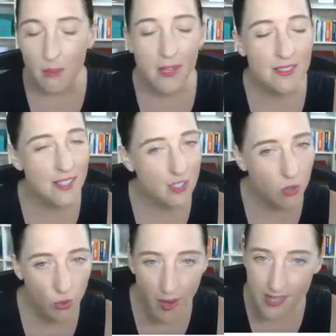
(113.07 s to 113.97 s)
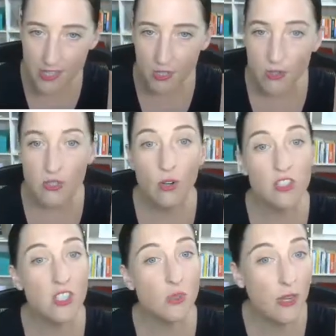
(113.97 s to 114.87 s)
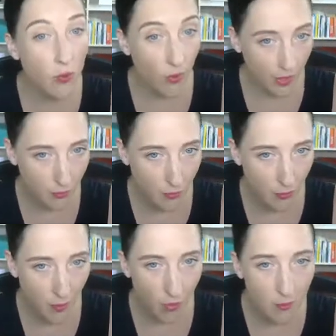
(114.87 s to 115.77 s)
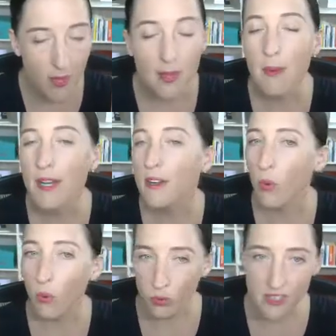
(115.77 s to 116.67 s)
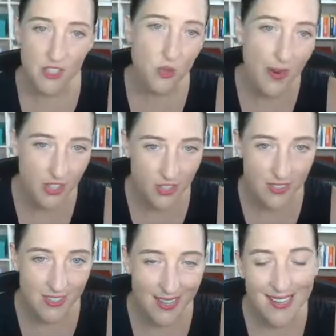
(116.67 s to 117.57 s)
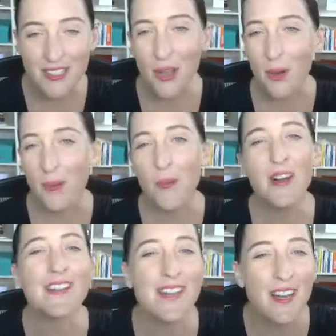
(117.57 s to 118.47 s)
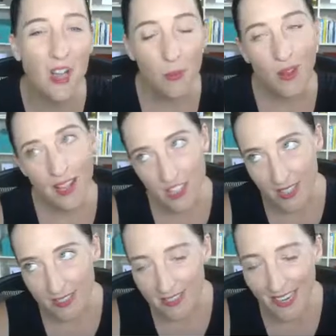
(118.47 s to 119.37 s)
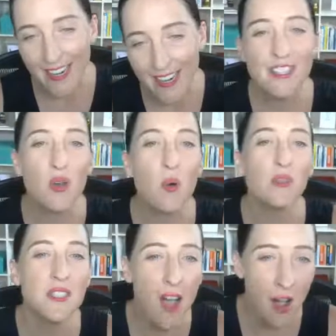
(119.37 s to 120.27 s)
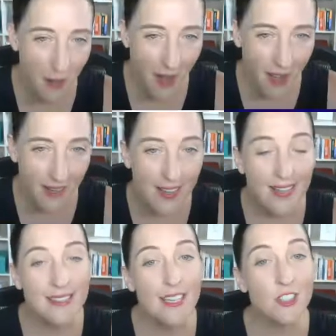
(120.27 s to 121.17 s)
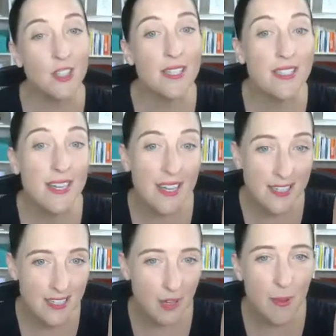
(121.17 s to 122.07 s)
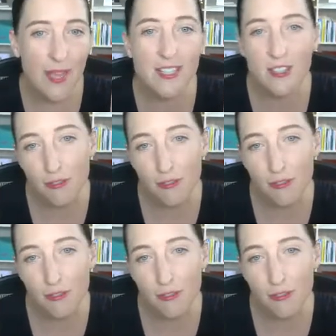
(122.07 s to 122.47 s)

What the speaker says: because it's great to use not just when you're working from home, but in all situations. So what is it? Well, as you can see, it's called Dialpad. Essentially, it's an internet-based